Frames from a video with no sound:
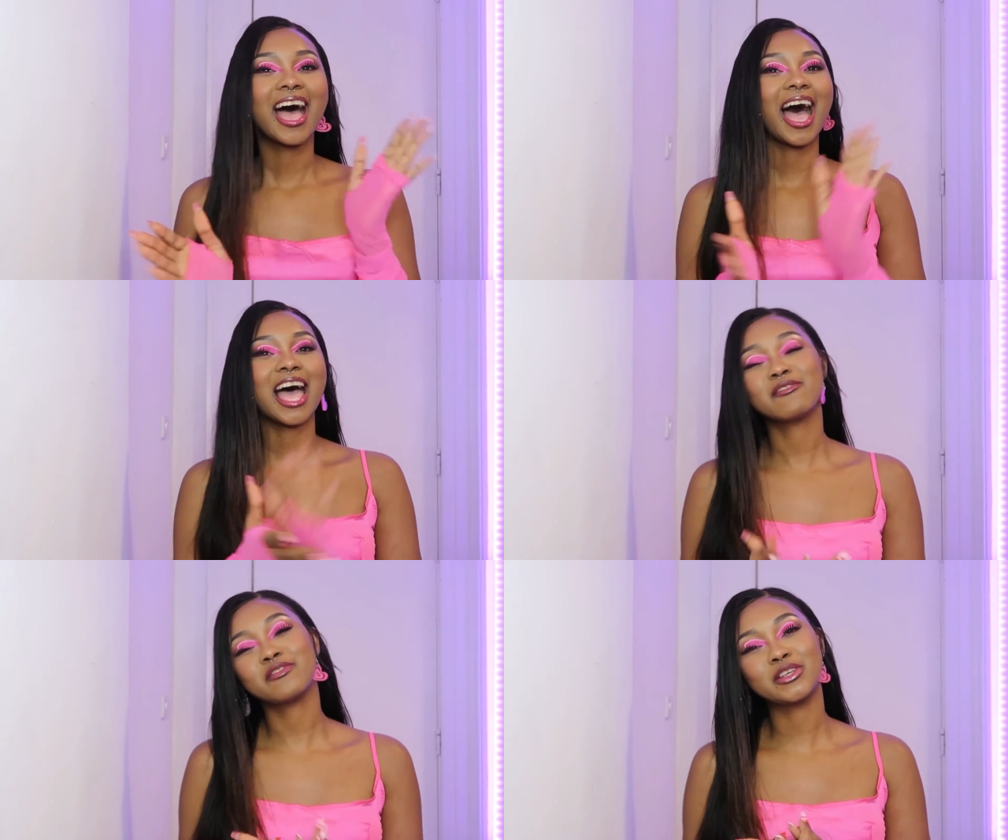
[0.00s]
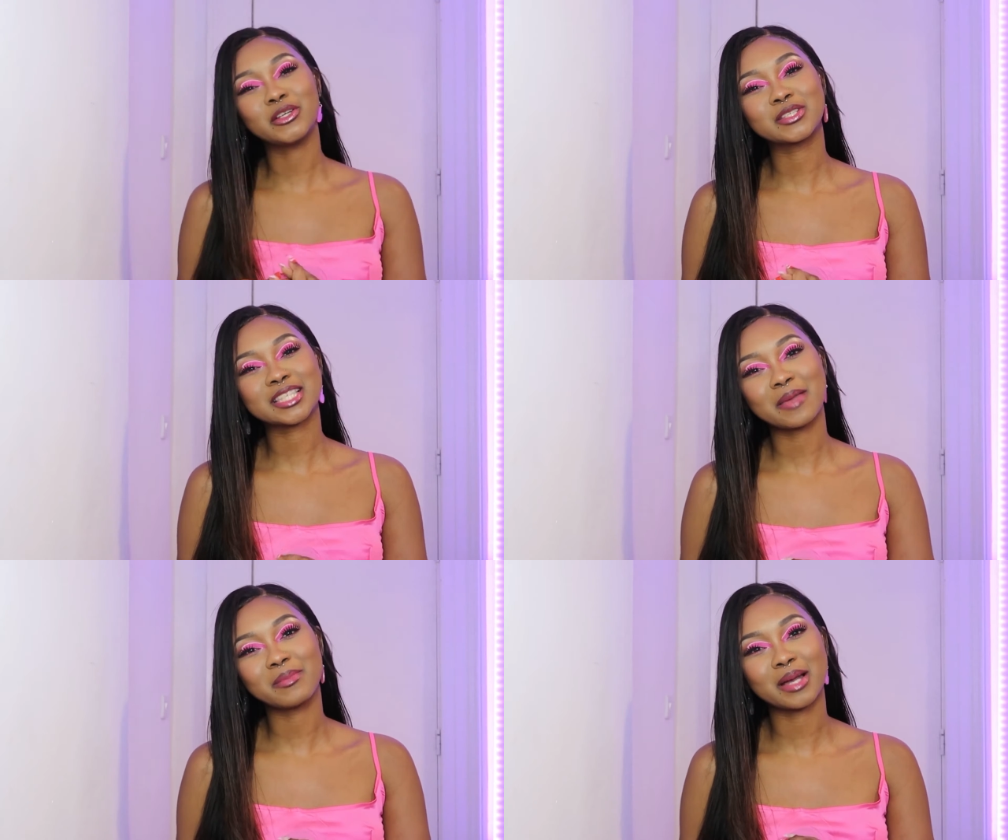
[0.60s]
I have a few looks
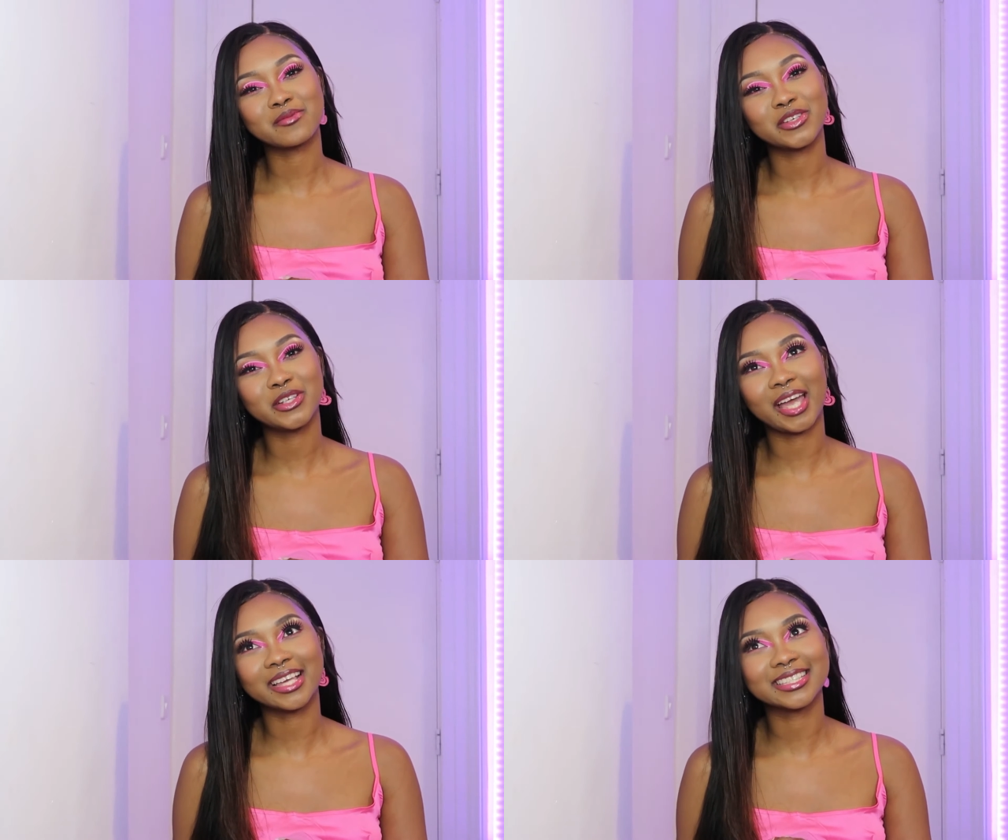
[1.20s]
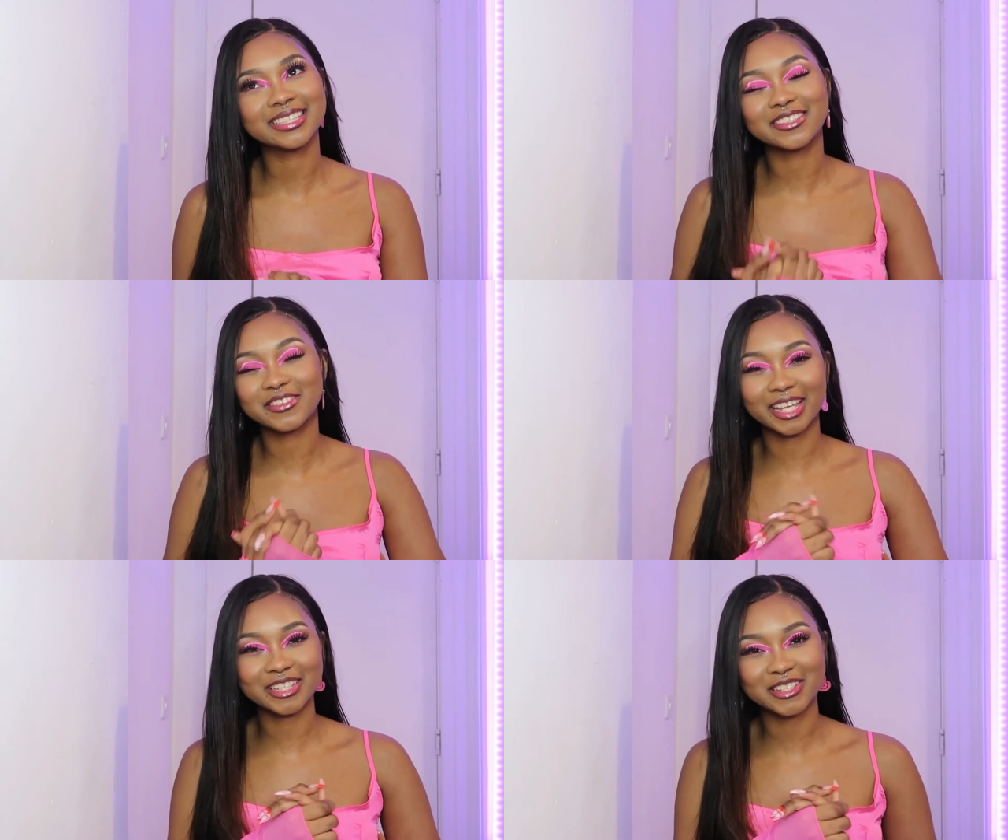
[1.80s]
coming up for you guys in
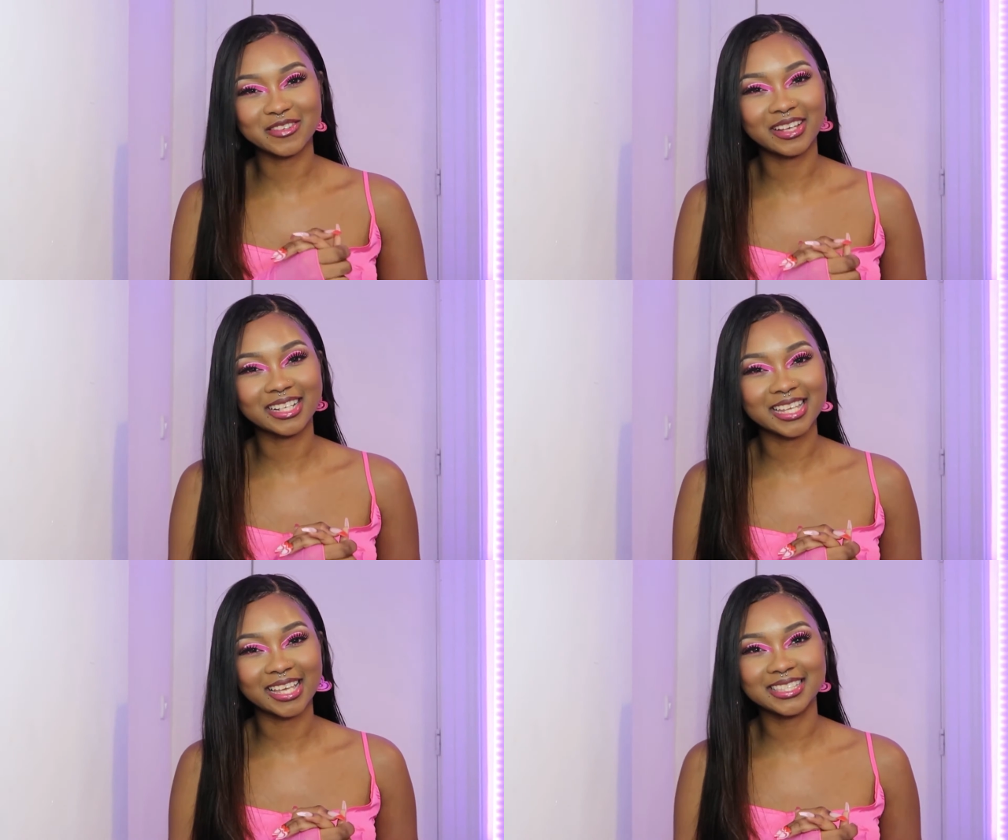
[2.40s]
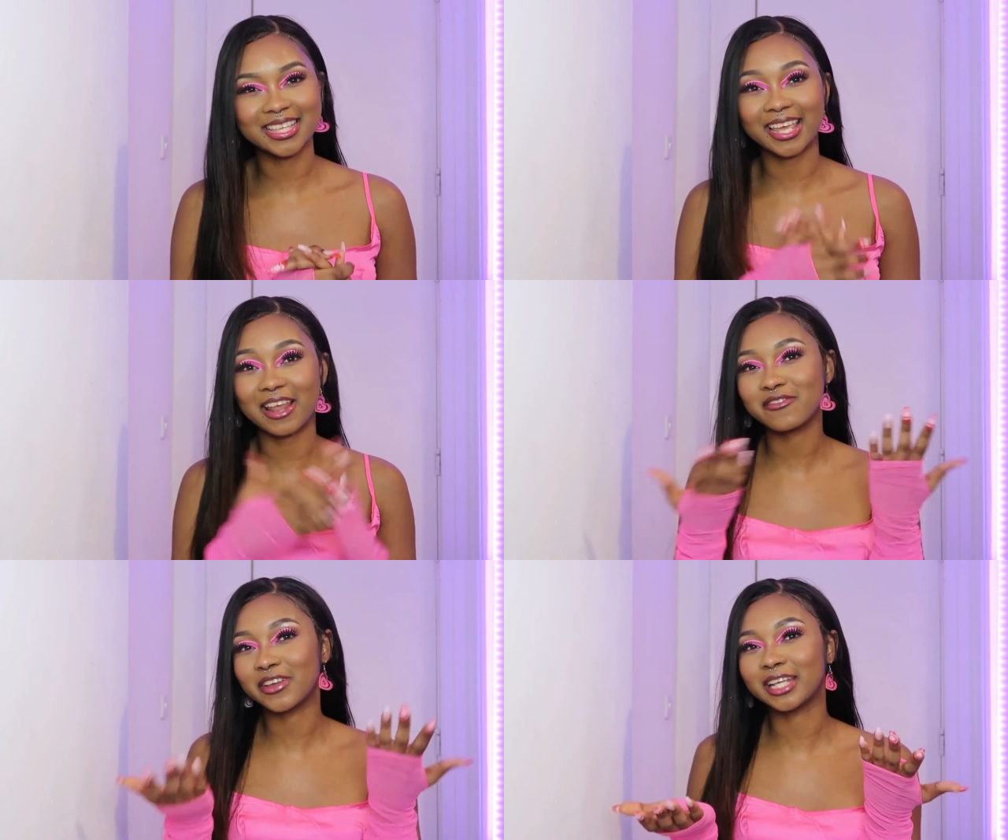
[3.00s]
relation to Valentine's Day, and
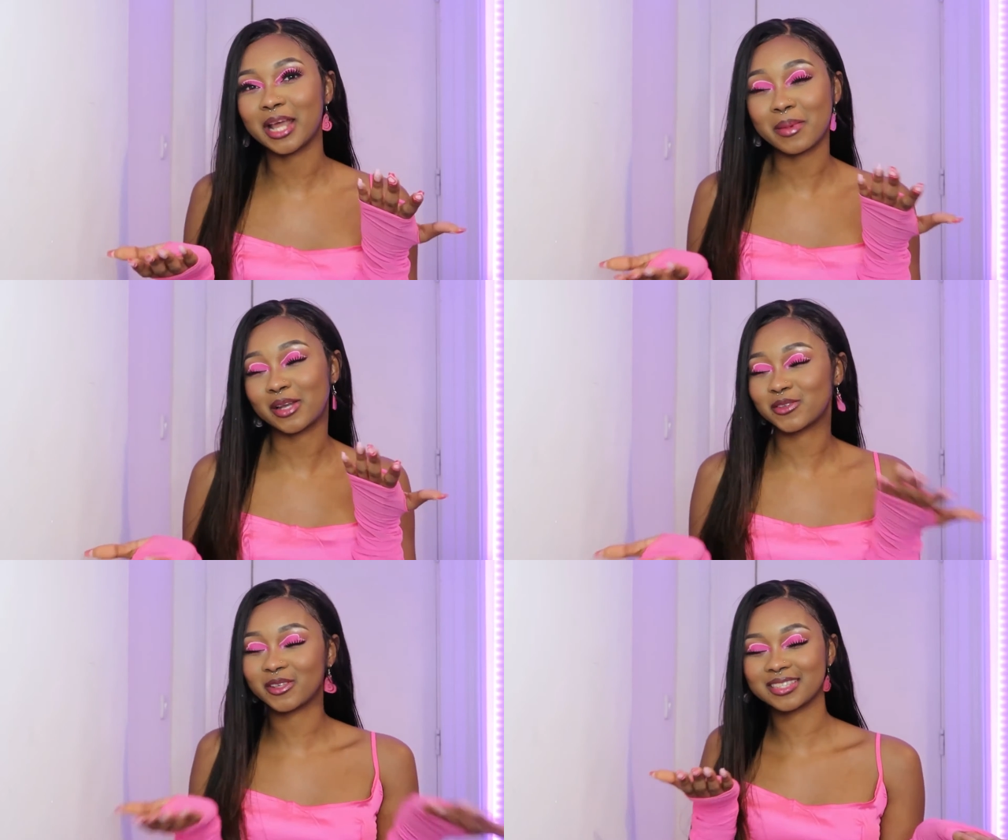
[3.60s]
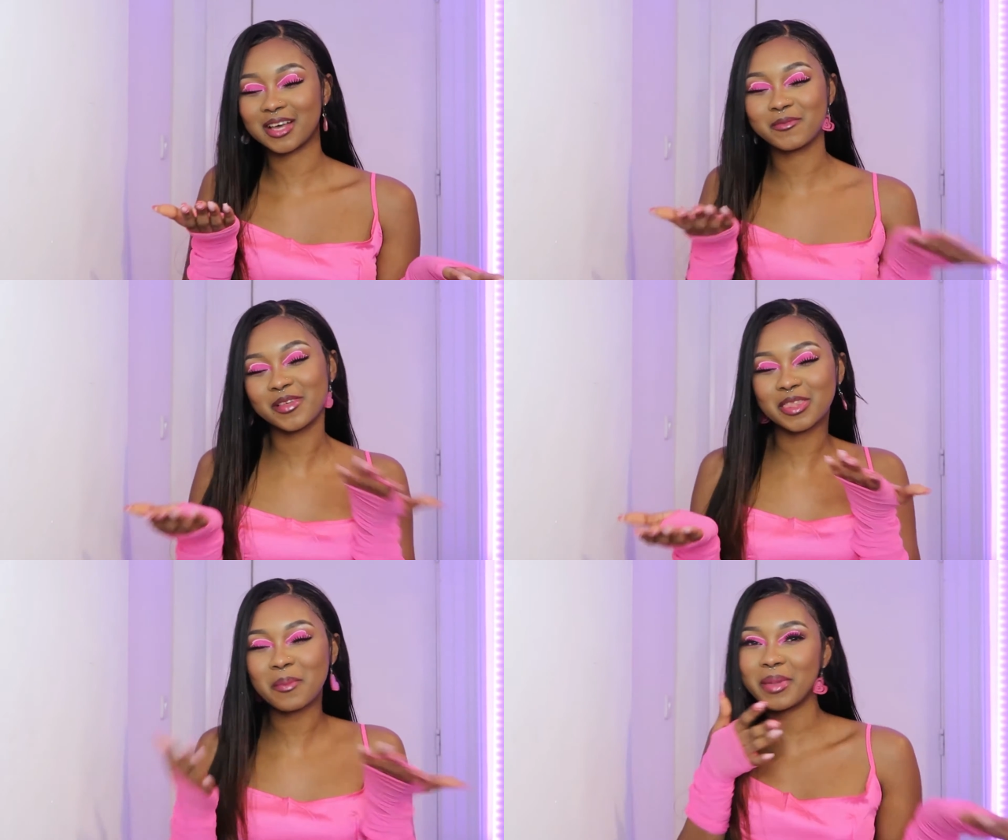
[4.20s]
I figured I might as well start
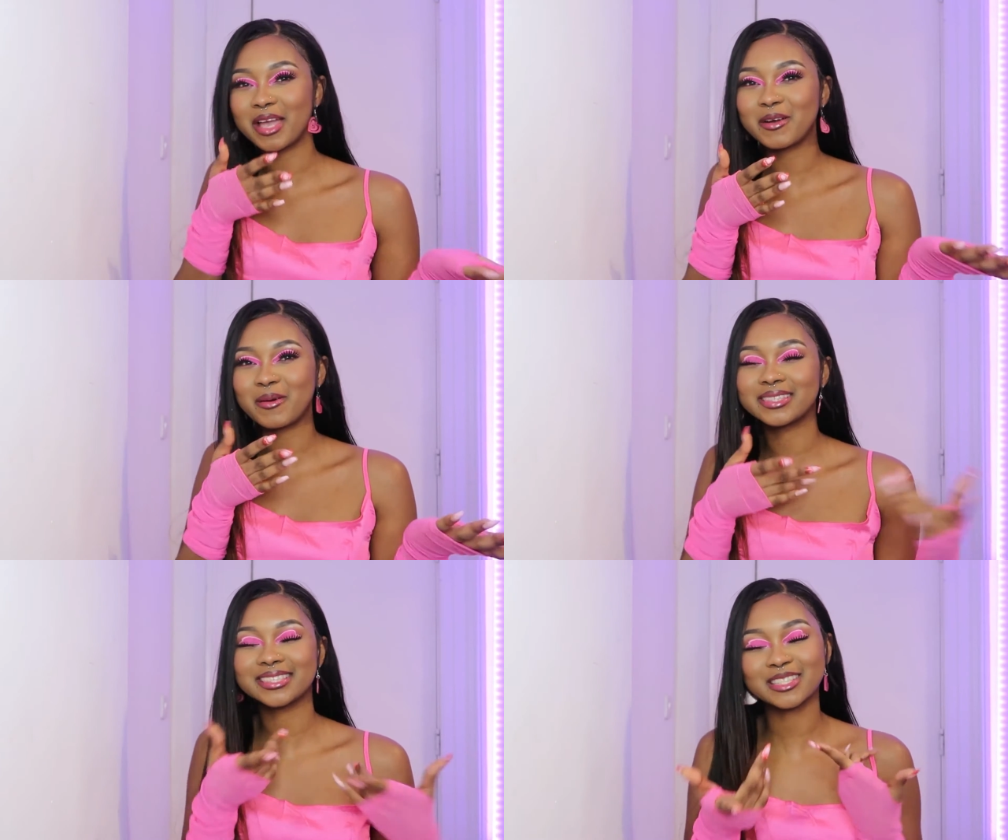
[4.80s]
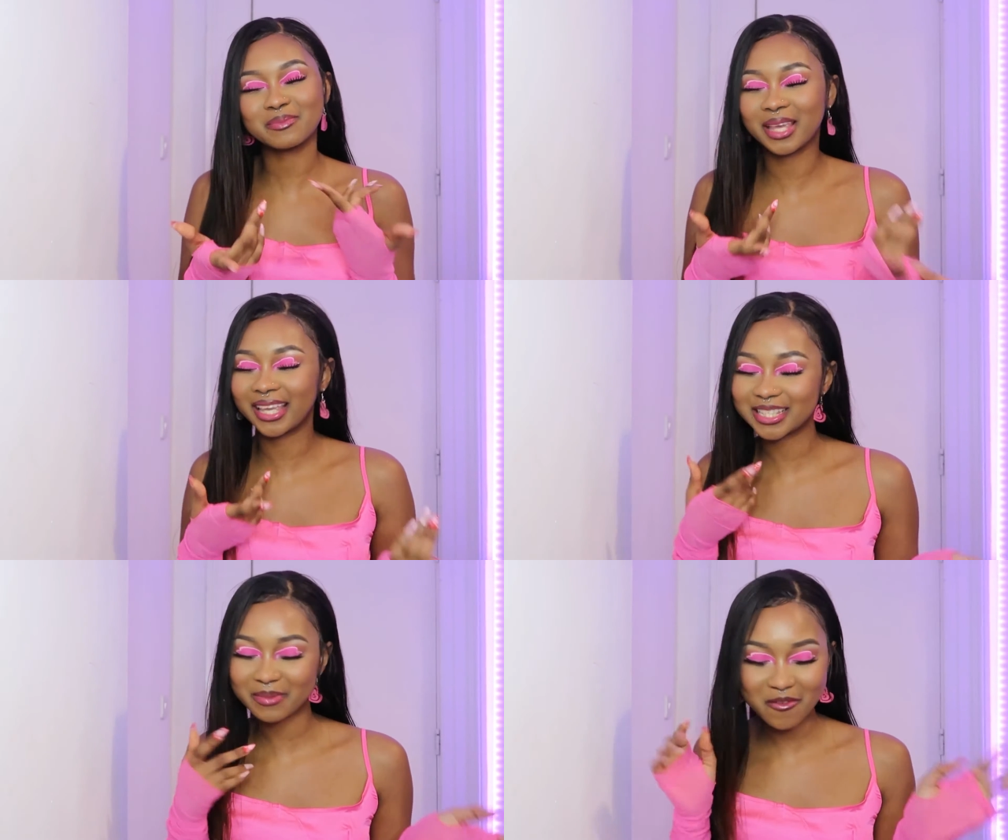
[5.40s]
with the pink ones since
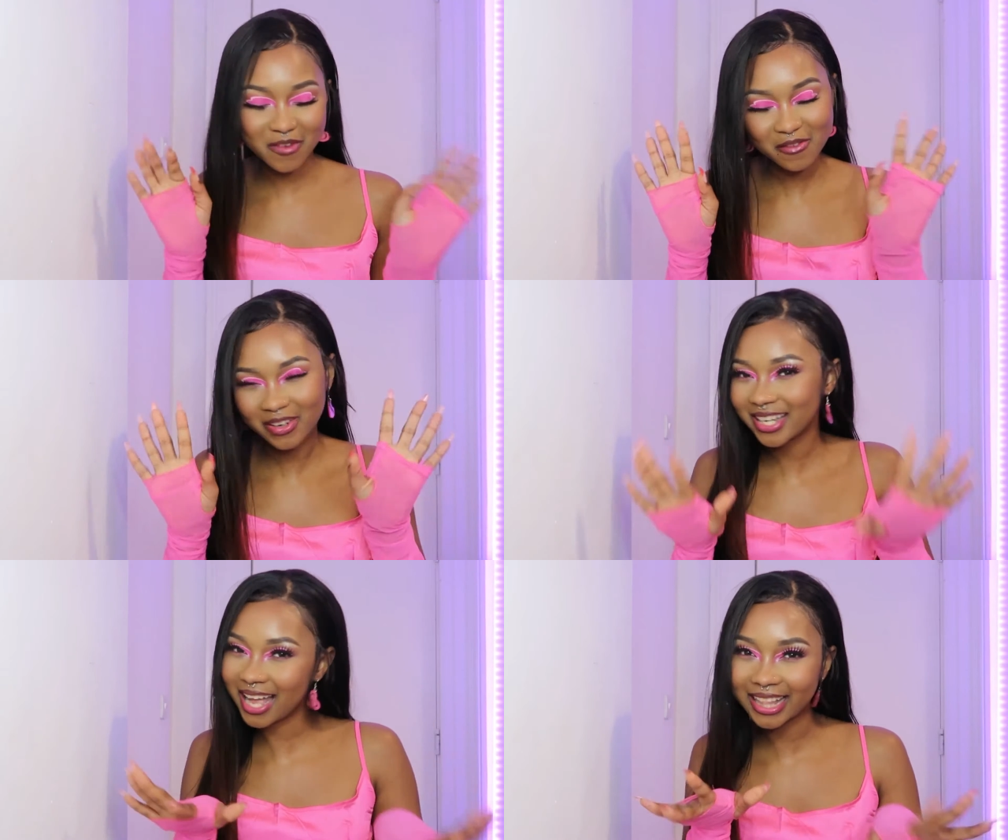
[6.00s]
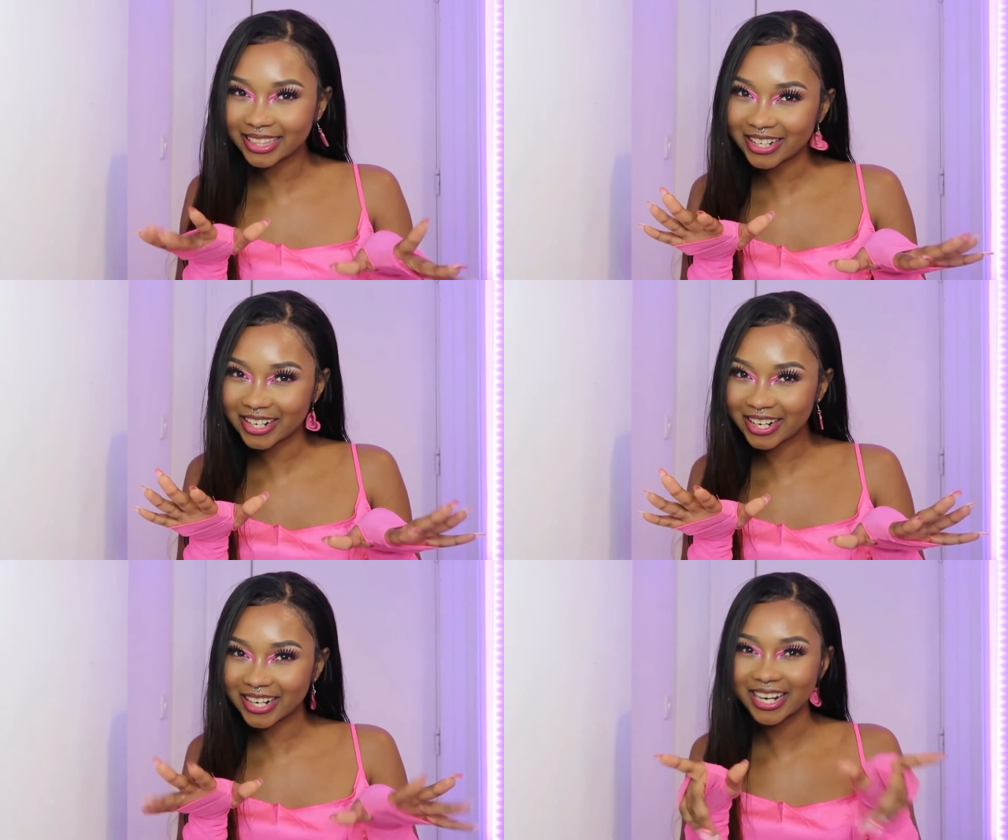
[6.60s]
pink is my favorite
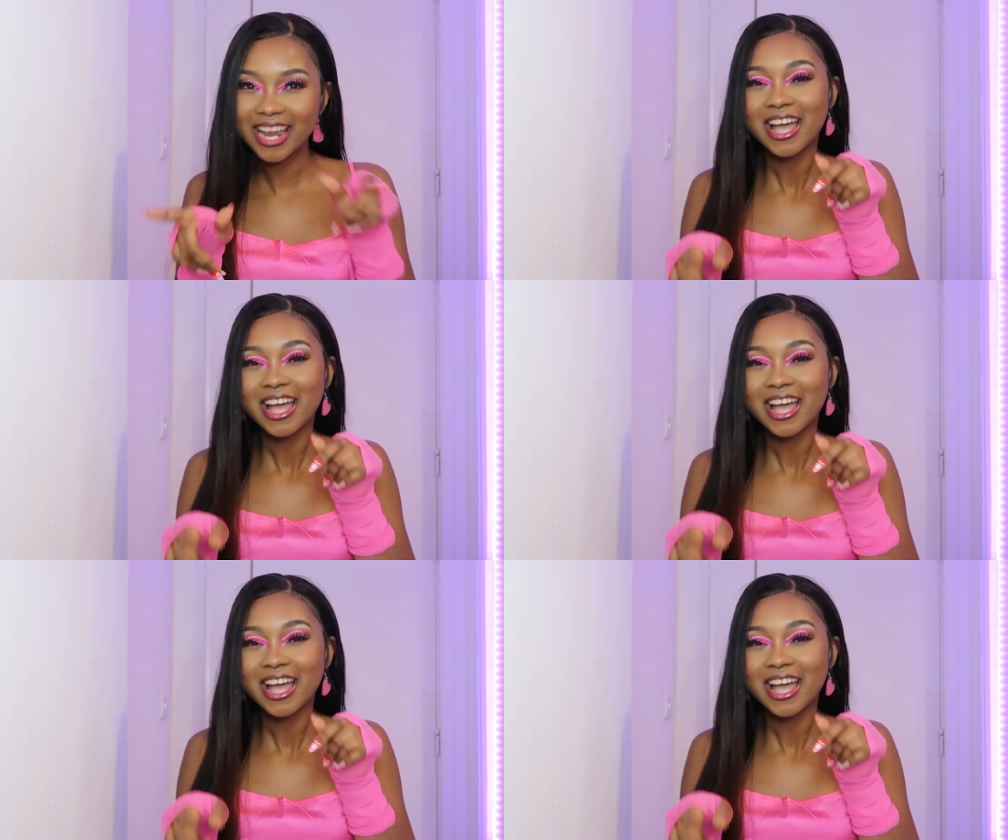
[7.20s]
color